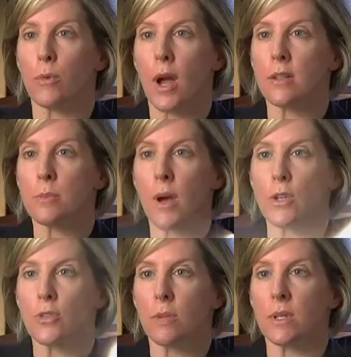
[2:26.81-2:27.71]
Brown spot
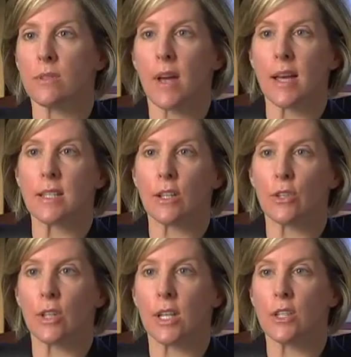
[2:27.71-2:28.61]
treatments,
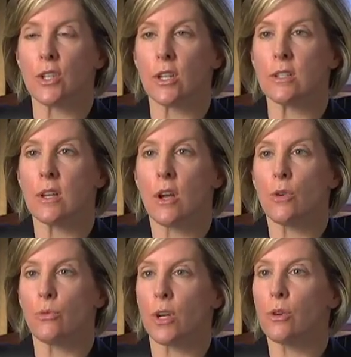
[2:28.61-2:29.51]
vascular lesions,
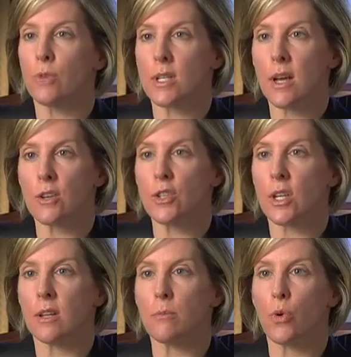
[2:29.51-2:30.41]
wrinkle
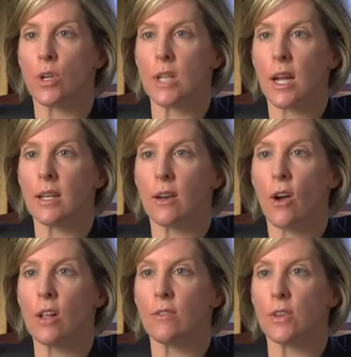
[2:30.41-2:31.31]
reduction, pore tightening,
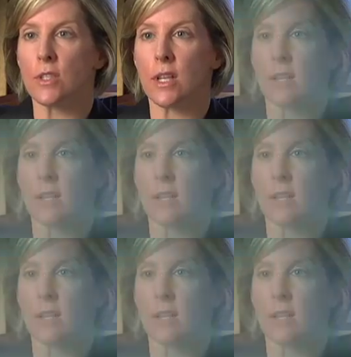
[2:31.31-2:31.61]
all of those